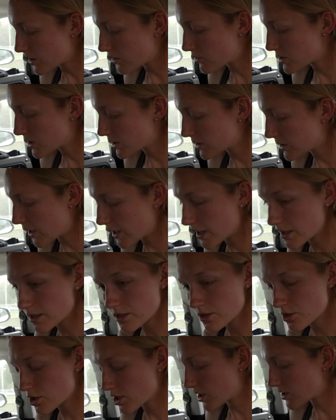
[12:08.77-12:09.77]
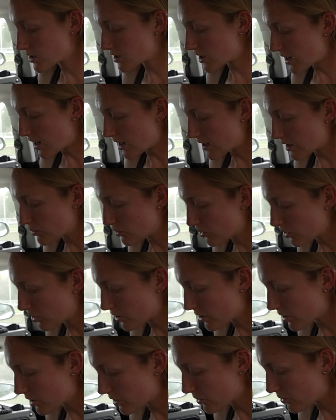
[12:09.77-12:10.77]
using the Auntie Shanty
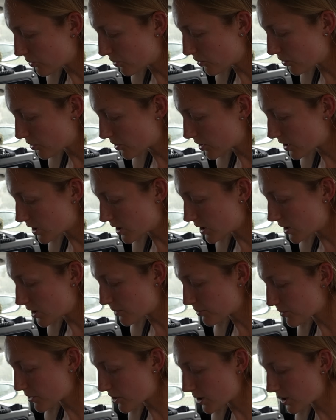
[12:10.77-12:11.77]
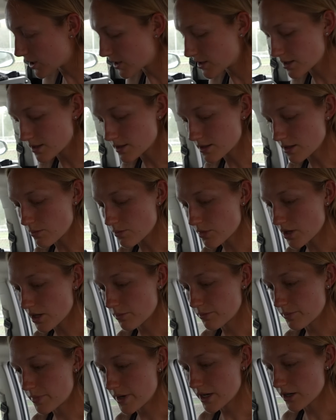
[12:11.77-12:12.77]
anymore, or are you upgrading to
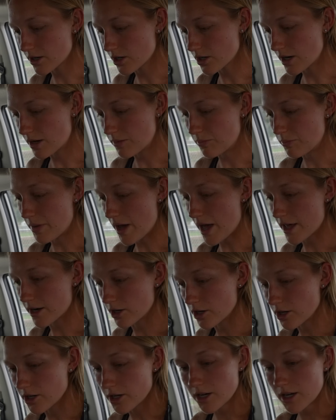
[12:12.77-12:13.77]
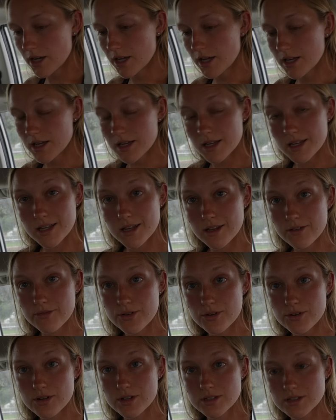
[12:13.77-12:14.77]
something bigger and better? If
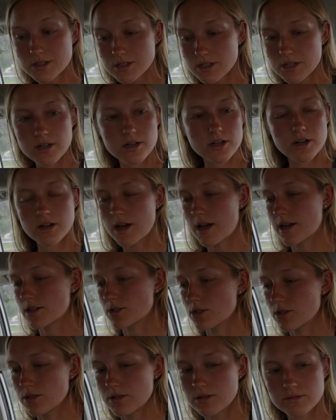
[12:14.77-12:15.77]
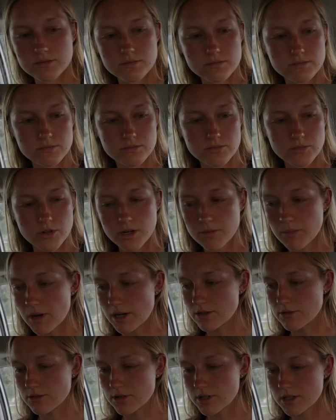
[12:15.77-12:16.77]
you consider, actually, what am I
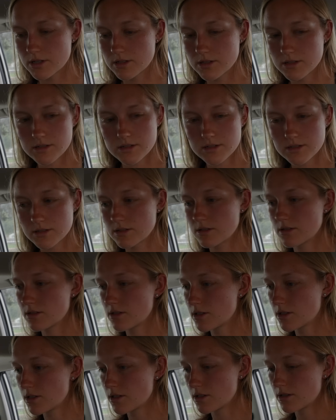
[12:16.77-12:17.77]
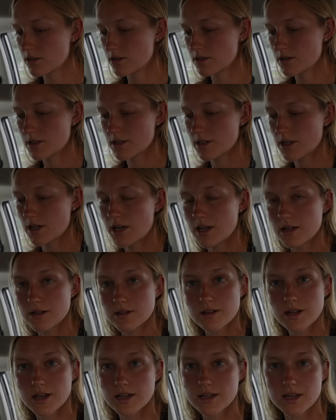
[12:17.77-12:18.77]
doing? I
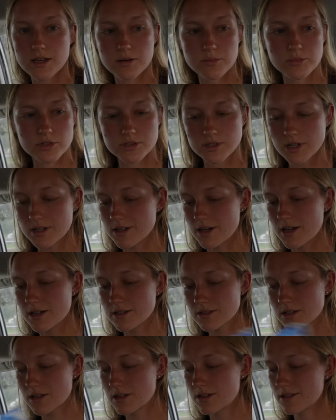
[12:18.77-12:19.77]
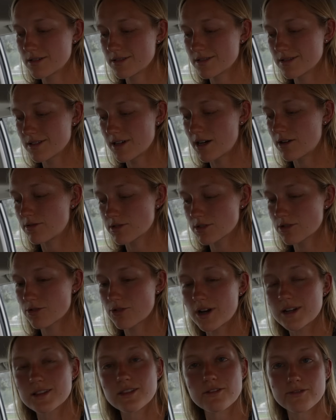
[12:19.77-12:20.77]
can't multitask. I was
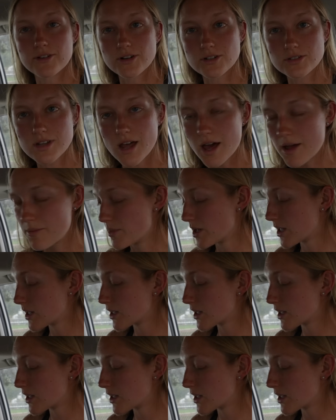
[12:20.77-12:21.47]
correct the first time.